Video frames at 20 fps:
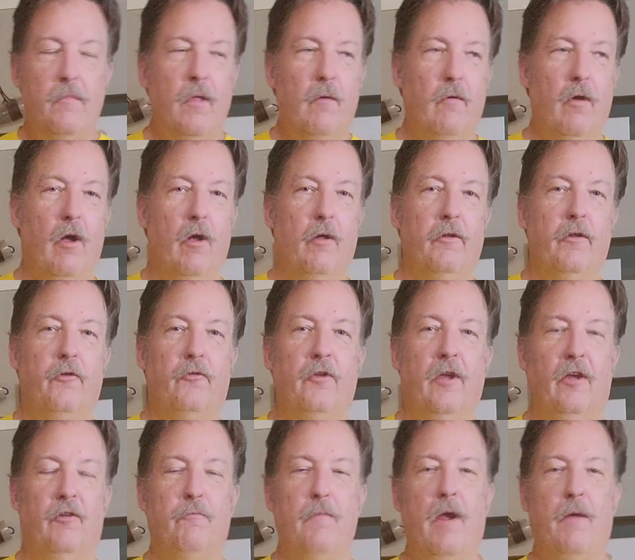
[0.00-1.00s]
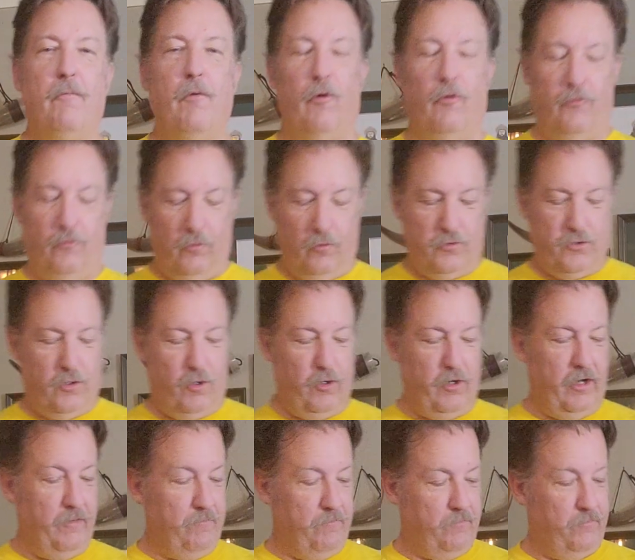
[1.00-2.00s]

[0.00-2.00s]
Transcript: well, in this case, my personal journey.